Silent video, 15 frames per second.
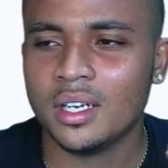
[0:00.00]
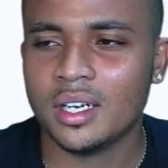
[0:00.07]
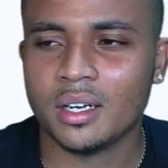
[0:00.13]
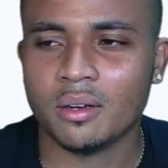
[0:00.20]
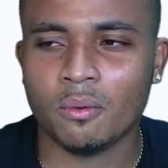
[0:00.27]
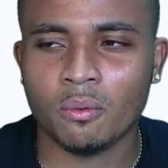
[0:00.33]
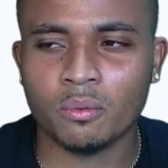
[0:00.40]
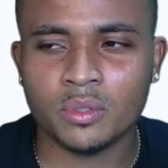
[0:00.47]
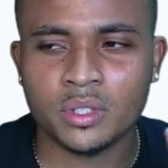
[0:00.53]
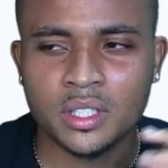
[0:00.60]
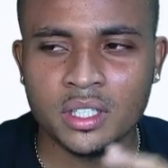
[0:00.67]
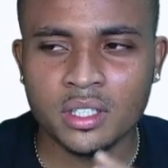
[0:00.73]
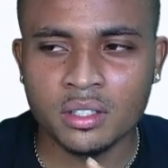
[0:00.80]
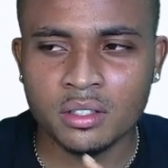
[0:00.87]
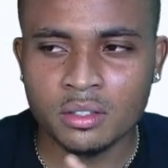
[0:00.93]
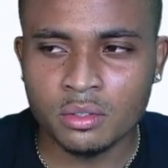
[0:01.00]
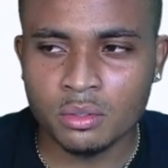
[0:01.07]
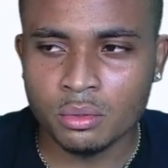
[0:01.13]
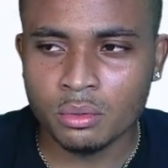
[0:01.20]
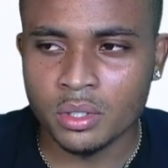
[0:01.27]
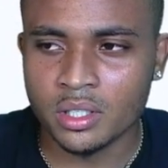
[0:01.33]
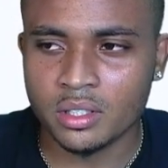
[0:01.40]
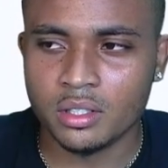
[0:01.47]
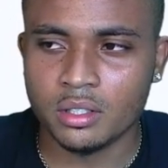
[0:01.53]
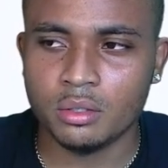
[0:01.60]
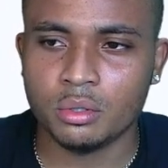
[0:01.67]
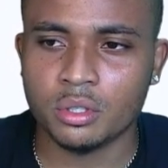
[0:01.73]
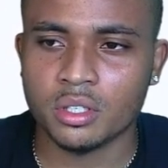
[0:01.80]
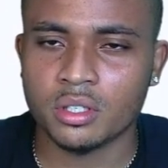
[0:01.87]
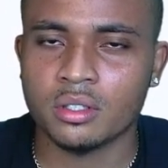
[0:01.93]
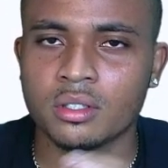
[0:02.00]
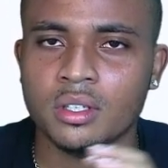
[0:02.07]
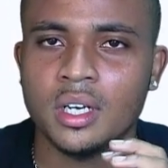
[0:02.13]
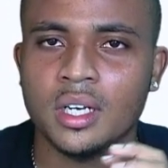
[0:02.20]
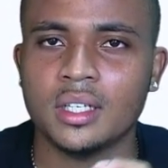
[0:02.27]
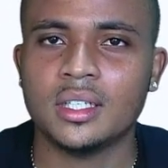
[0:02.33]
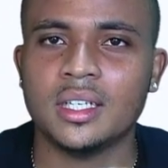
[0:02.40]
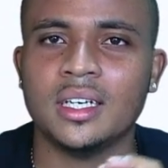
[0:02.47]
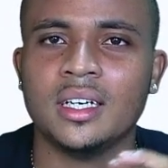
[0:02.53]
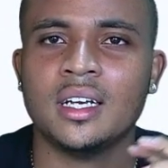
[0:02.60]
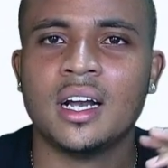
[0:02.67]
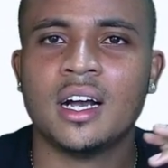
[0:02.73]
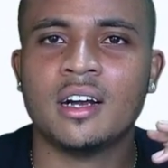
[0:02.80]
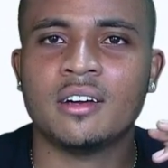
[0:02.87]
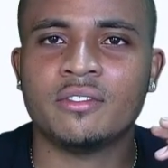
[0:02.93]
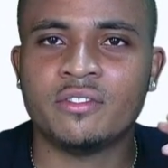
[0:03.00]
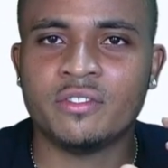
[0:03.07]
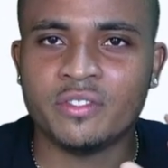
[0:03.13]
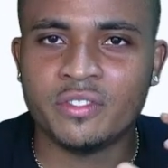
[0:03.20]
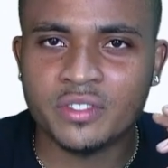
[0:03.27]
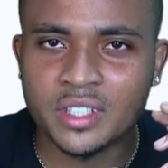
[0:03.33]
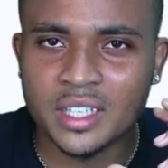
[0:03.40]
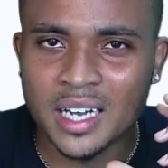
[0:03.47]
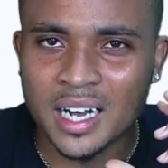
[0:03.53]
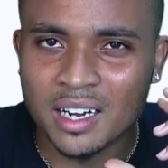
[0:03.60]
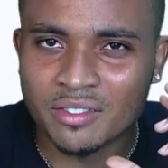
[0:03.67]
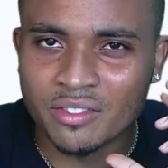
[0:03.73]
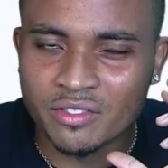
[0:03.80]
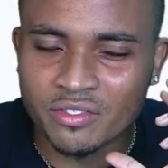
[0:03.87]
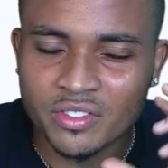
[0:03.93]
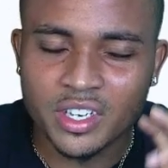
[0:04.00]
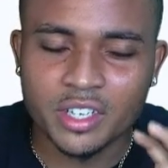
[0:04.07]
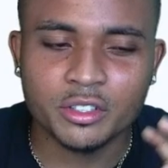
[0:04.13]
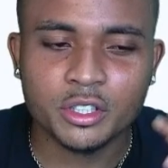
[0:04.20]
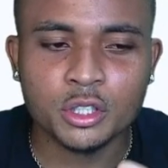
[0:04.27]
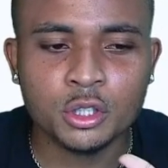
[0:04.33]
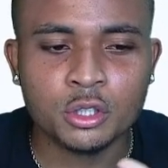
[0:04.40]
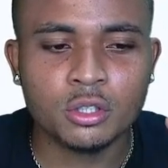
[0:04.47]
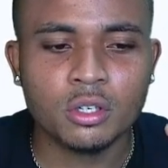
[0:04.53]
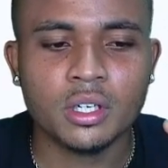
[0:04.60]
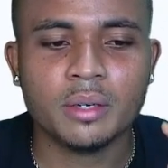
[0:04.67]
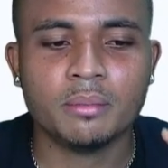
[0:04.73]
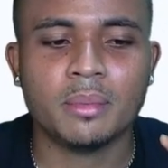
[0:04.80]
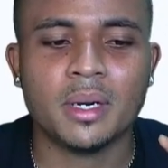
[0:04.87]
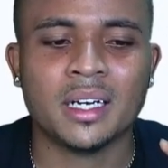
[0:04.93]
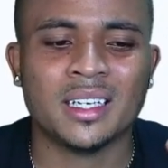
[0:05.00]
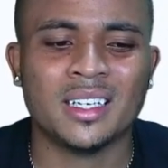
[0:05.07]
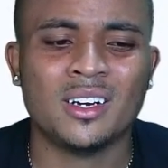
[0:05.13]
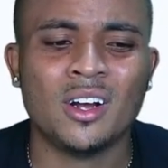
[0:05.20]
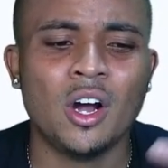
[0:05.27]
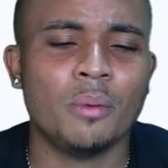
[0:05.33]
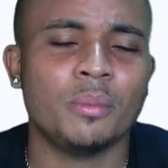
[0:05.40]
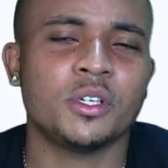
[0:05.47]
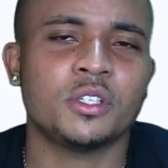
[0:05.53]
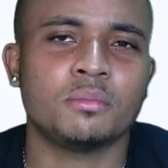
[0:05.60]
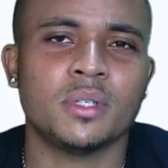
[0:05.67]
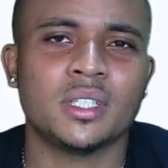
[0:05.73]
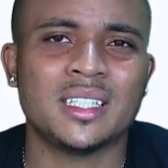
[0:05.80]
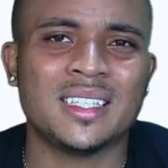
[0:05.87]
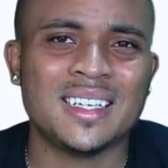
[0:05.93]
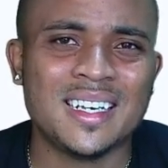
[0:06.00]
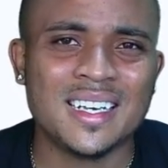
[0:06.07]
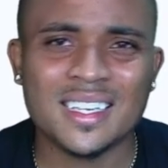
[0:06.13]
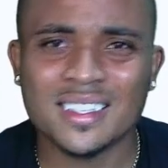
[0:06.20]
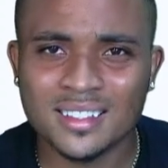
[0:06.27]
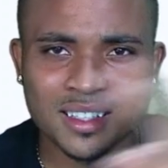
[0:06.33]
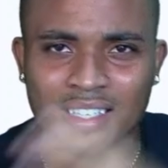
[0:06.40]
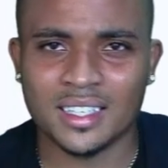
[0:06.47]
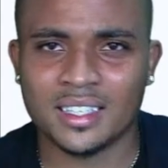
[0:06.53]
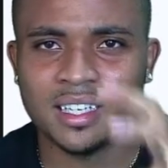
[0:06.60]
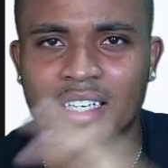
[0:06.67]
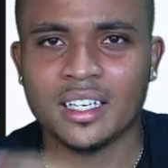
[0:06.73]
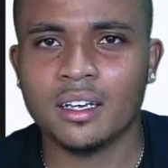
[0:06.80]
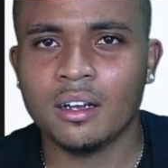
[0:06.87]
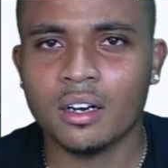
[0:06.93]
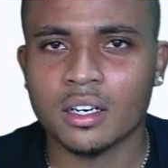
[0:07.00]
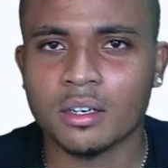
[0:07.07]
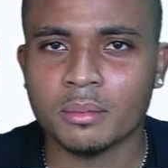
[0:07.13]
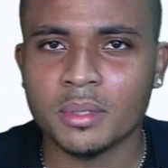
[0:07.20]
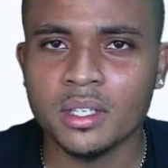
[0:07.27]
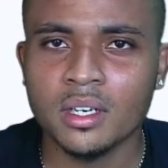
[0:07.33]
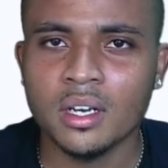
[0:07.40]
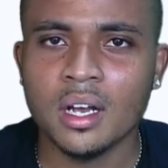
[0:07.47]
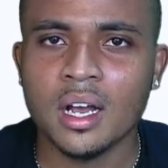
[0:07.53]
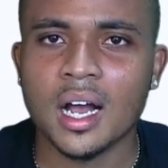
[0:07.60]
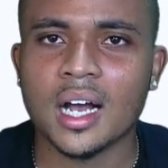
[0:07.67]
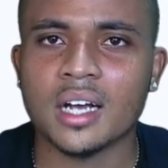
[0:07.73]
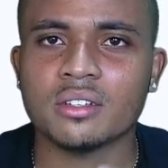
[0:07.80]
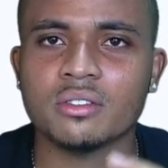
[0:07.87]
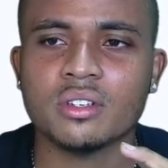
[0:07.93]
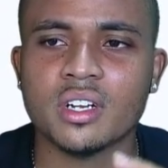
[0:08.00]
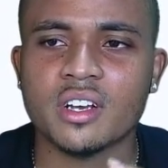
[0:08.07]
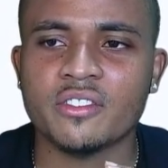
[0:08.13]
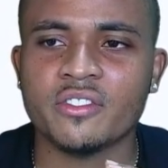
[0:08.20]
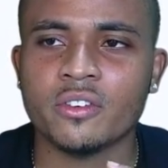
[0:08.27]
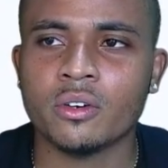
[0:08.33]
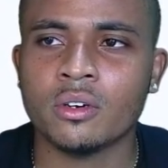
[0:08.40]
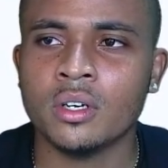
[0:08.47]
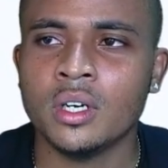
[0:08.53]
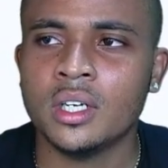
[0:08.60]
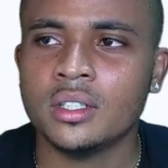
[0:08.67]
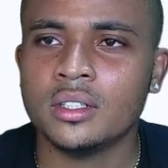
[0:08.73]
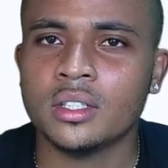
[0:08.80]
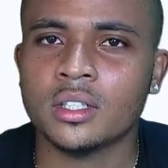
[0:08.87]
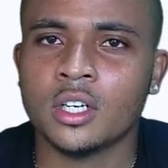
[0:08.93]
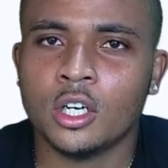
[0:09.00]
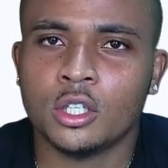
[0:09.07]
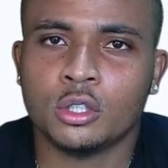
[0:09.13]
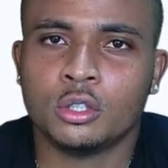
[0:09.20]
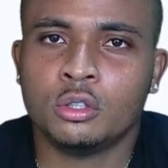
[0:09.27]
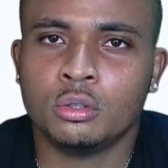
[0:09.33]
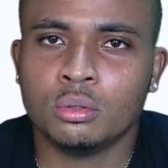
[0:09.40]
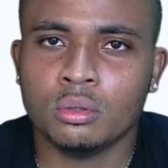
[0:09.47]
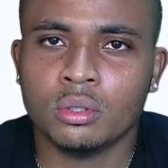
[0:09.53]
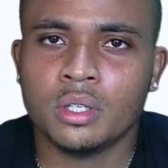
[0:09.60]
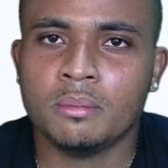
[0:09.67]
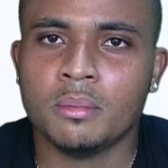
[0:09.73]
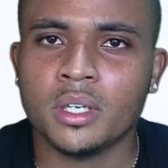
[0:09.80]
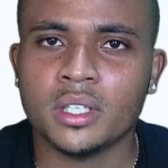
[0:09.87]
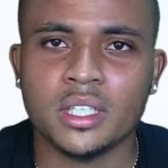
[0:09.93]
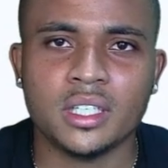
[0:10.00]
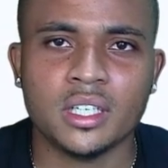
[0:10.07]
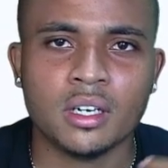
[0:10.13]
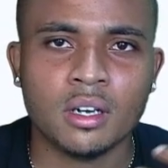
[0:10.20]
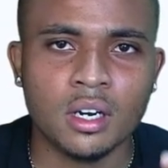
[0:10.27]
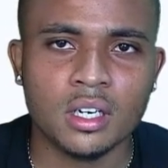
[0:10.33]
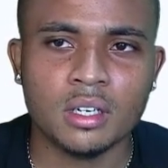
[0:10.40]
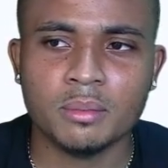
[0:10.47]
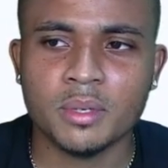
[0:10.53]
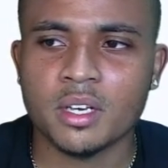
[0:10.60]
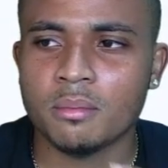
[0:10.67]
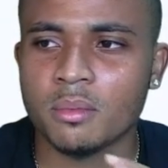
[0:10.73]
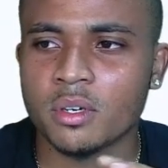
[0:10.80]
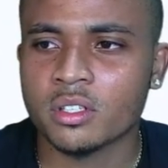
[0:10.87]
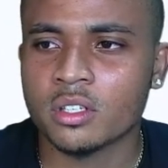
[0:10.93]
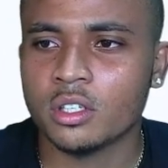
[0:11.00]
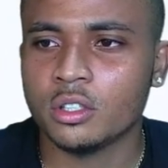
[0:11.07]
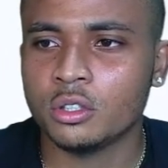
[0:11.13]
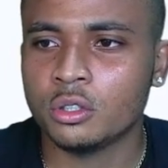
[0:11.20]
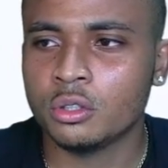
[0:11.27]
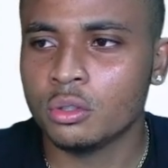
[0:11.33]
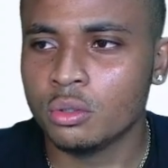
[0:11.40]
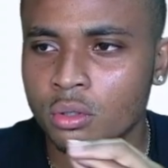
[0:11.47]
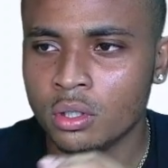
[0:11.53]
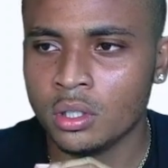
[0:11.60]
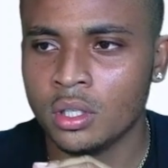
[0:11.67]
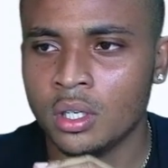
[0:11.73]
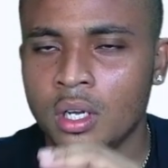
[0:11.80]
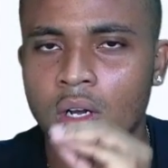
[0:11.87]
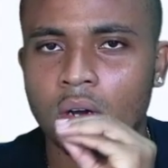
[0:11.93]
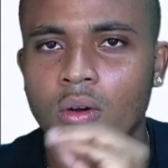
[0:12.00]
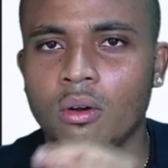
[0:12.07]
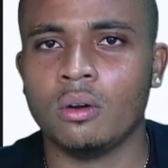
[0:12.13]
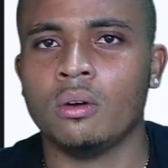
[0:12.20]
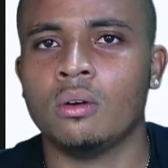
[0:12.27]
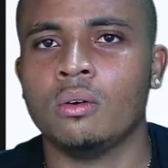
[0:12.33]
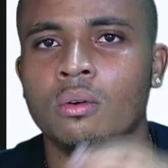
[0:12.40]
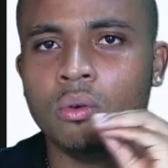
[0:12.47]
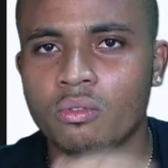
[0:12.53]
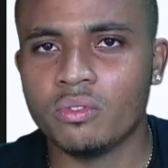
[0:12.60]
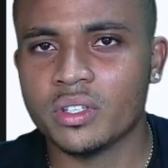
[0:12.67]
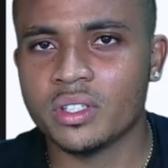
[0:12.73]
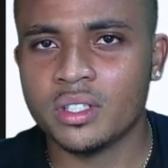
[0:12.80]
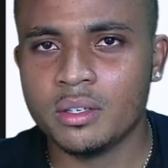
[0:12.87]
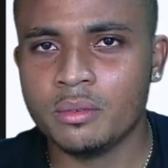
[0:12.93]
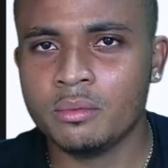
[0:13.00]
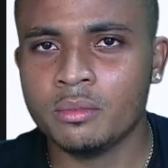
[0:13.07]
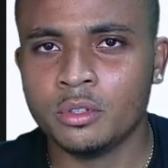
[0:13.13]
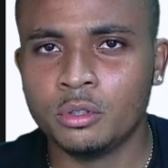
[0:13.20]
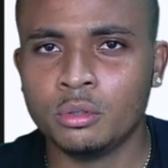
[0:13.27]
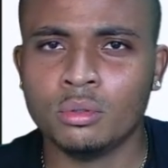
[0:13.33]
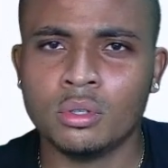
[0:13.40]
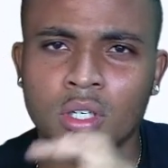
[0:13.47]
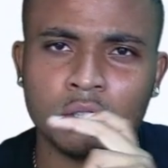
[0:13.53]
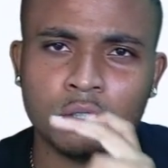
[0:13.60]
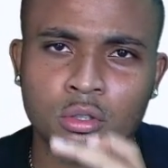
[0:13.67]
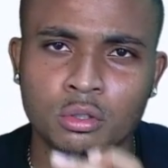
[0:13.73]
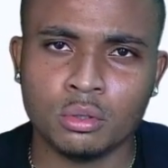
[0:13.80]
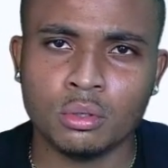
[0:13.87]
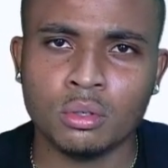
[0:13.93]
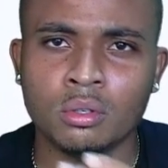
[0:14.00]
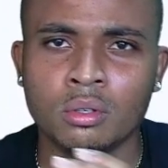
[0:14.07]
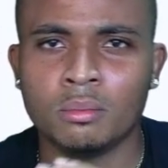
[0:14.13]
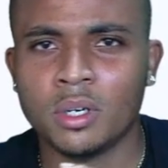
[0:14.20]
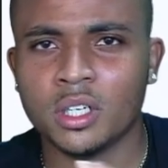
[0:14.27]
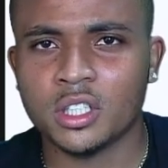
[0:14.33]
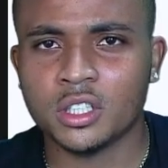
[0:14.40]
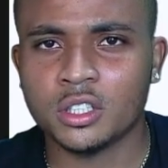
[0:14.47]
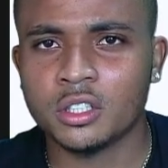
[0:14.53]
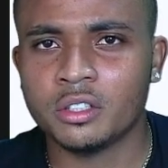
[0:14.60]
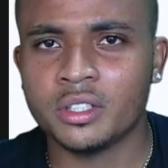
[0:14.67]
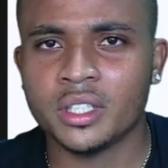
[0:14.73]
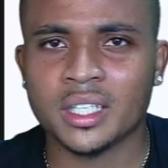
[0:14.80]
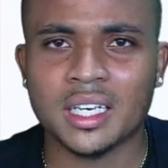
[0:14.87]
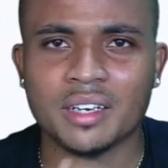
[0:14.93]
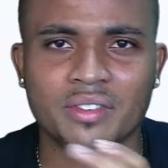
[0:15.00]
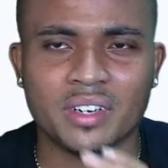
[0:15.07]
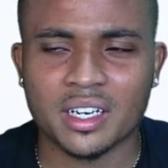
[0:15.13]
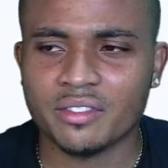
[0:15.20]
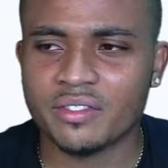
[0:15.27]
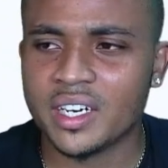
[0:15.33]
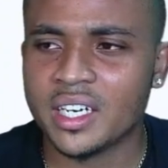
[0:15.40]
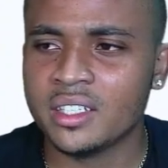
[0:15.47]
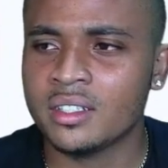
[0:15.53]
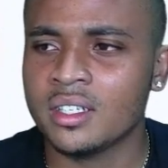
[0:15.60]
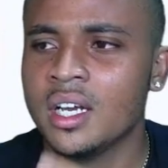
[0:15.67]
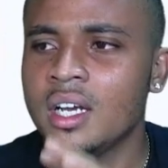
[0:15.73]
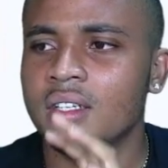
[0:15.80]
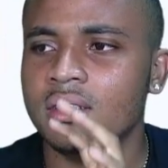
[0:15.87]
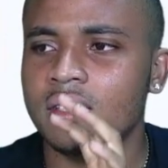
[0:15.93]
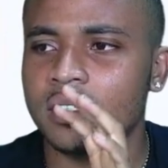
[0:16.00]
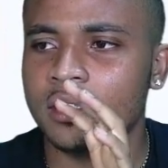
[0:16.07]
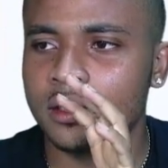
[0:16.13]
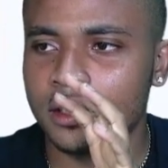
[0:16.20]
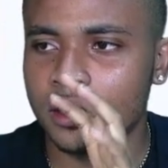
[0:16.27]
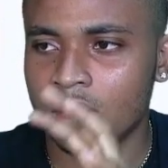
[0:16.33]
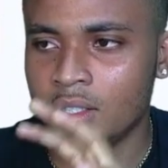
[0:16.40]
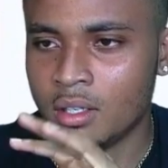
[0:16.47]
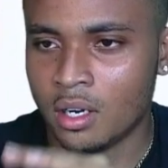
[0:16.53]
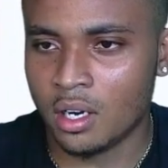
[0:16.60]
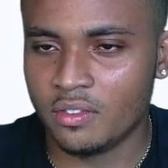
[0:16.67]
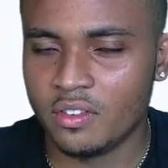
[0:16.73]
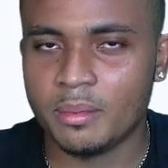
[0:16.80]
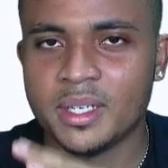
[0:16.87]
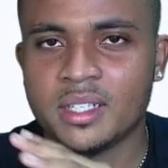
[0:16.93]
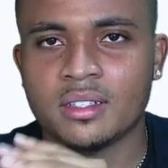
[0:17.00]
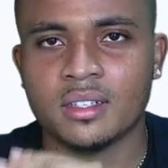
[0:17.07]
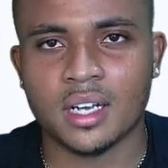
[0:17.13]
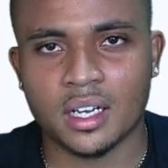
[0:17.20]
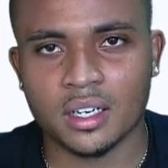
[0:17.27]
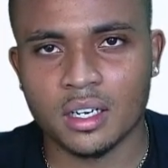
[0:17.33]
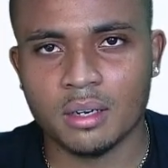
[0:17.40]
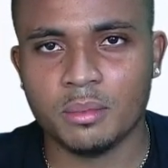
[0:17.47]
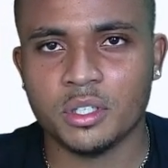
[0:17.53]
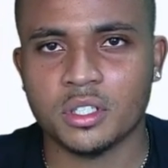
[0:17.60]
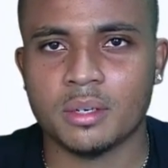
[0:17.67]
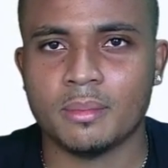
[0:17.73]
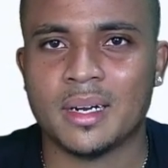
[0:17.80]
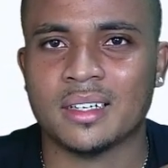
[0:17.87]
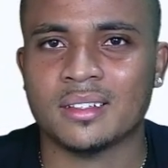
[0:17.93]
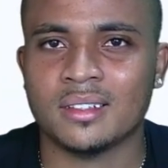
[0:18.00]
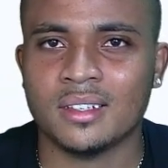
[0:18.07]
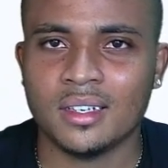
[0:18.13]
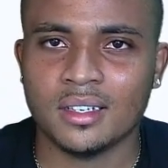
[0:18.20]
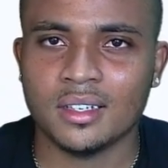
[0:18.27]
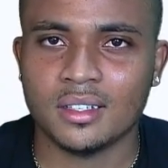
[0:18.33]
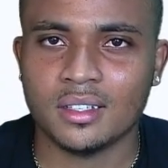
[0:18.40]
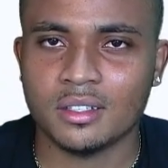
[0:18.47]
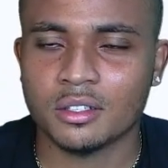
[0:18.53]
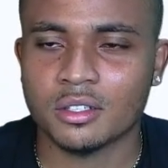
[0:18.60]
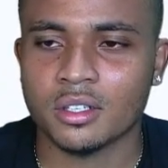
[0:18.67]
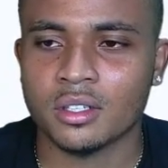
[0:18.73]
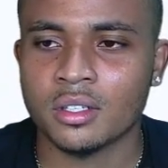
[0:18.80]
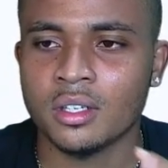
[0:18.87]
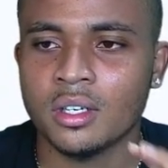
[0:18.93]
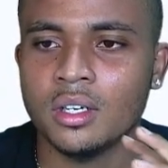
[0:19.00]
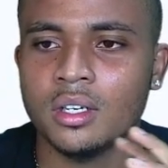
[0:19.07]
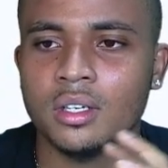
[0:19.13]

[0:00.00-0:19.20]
Like these two institutions, they have very strong impact in how much money is in an economy, and so therefore to control the money in the economy, you must control or oversee through control, monitoring, giving advice to the governments and commercial banks in a nation.